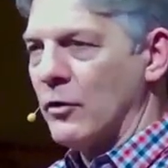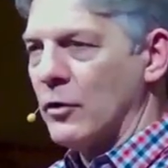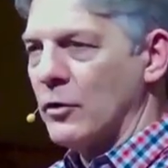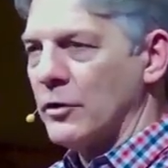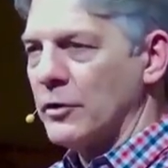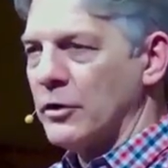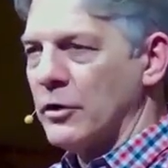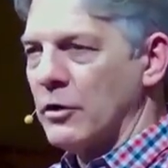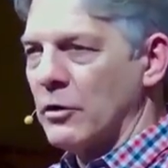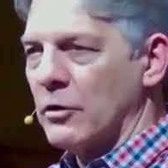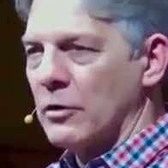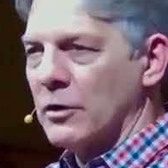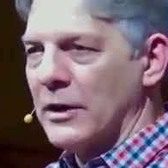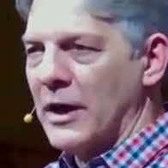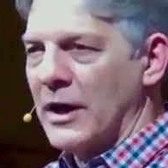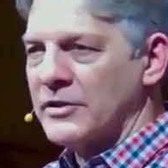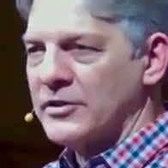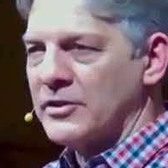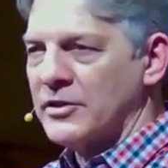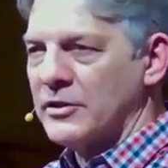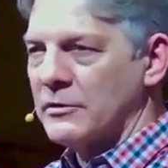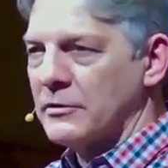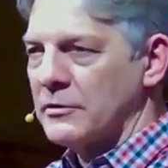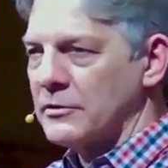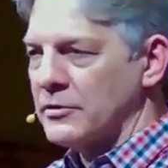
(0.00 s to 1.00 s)
If you have
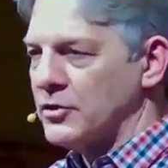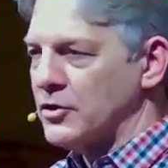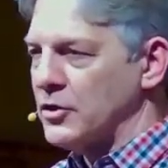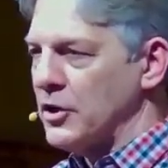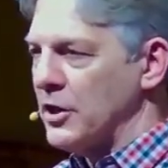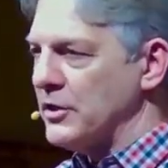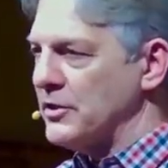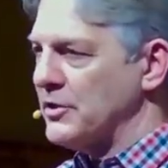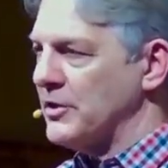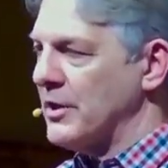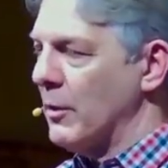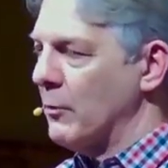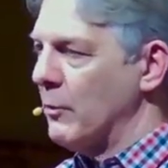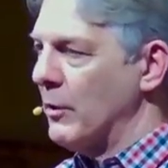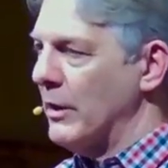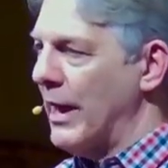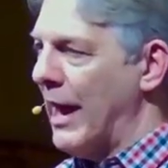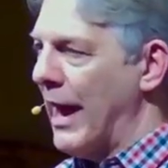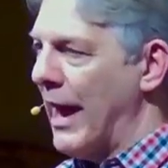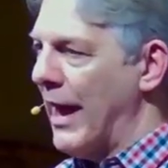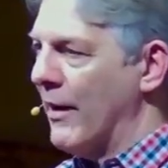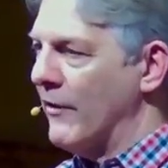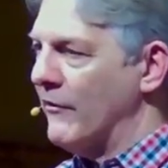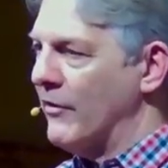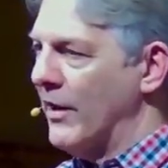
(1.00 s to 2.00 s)
your lesson
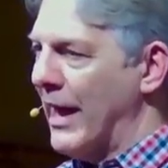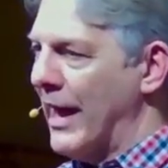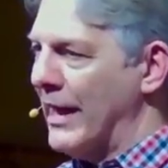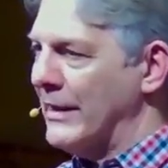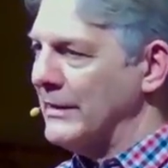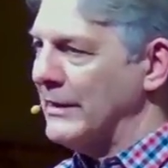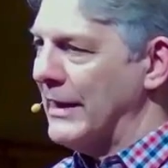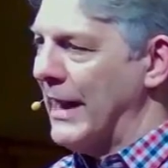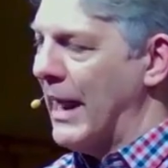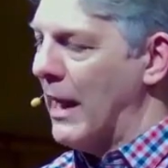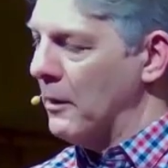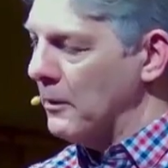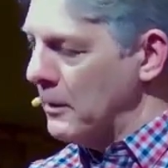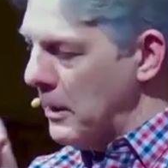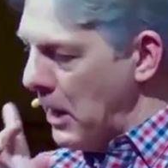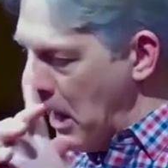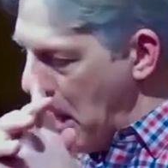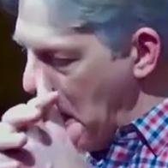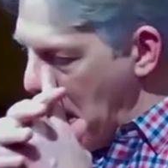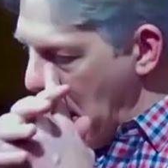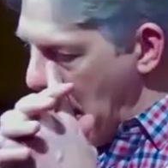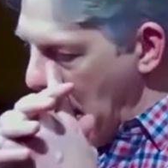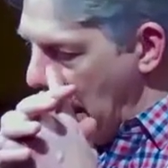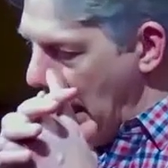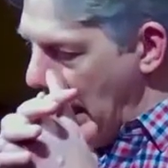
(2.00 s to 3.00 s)
sheets that we have handed
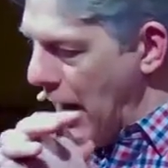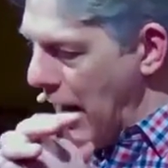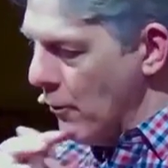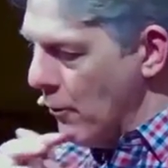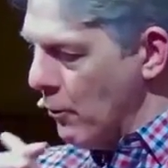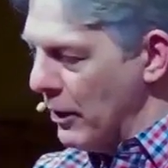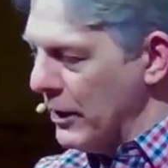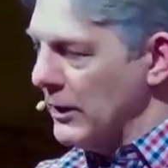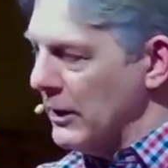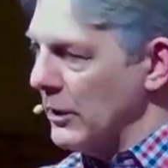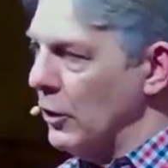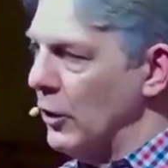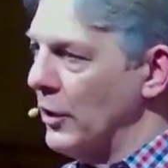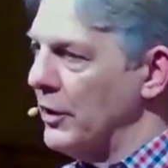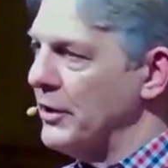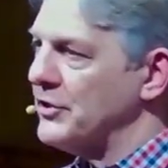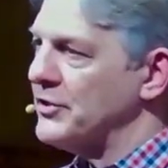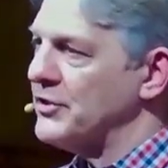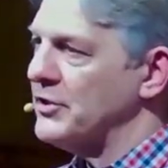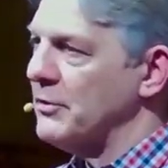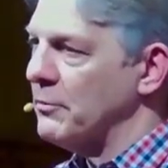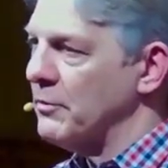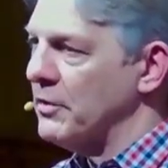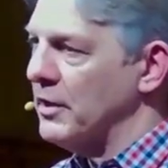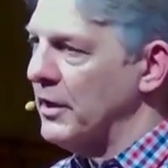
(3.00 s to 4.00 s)
out, uh, we're
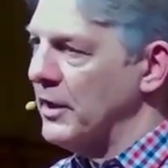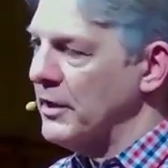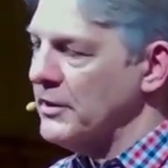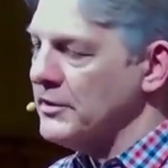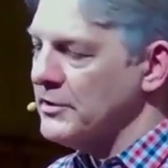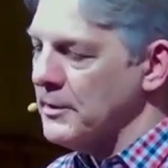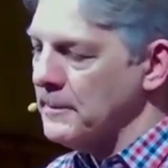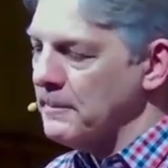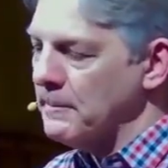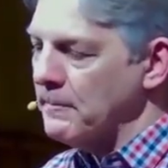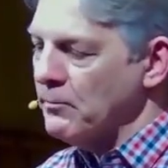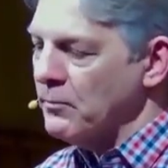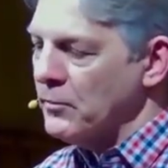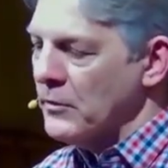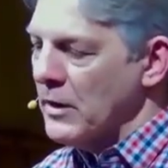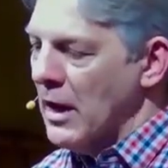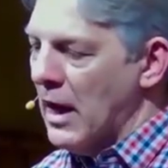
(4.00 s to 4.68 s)
going to look at some things.